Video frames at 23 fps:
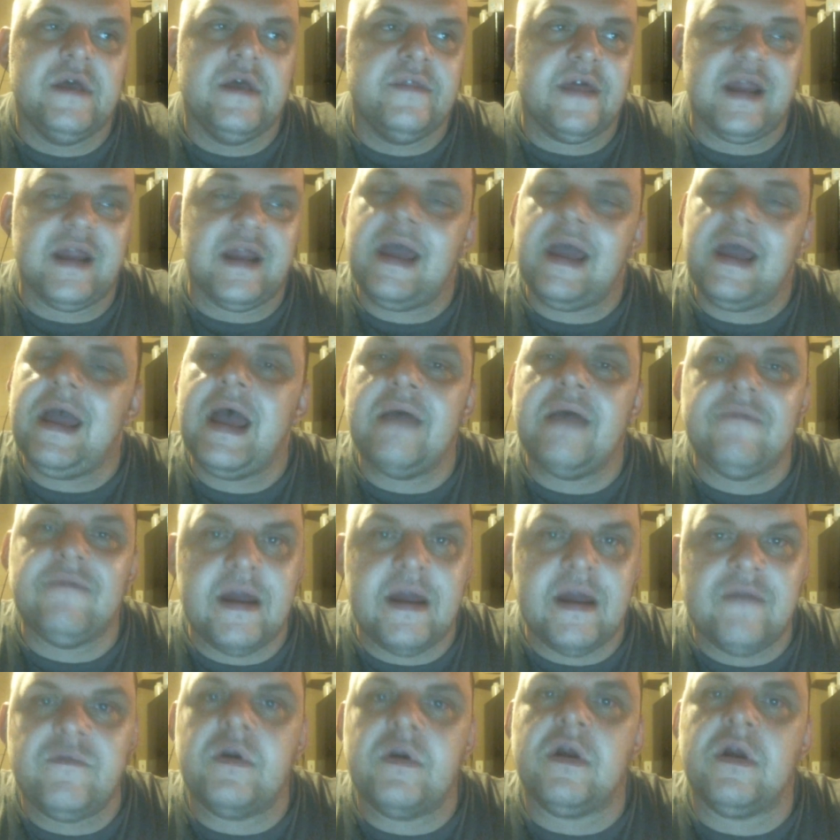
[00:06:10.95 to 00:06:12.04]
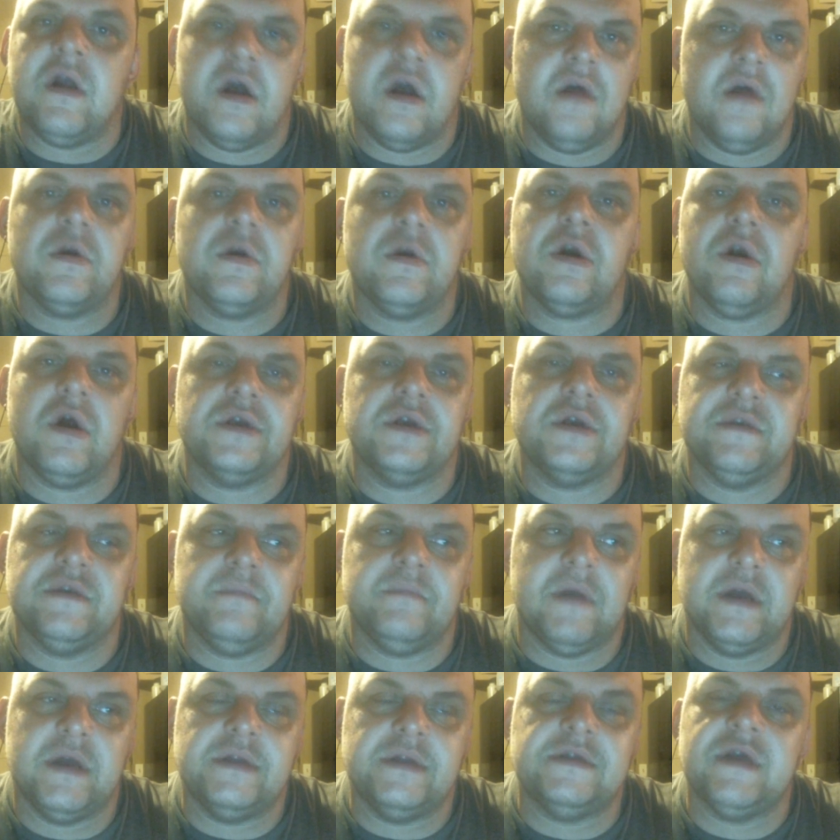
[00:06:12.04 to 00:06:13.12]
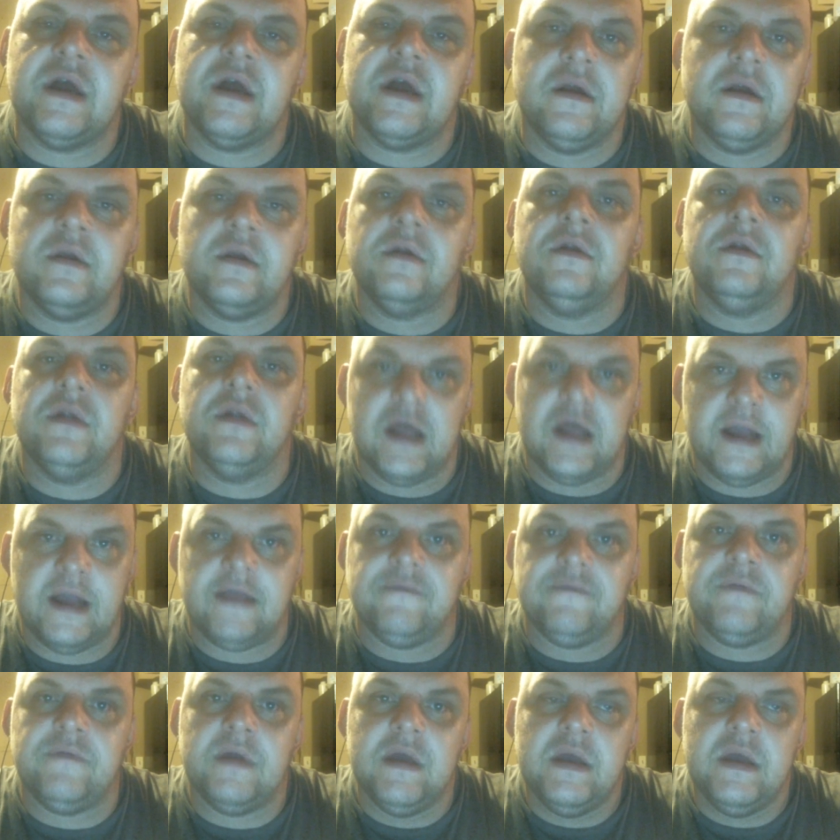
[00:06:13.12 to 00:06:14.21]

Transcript: that I have ever come across in my entire life.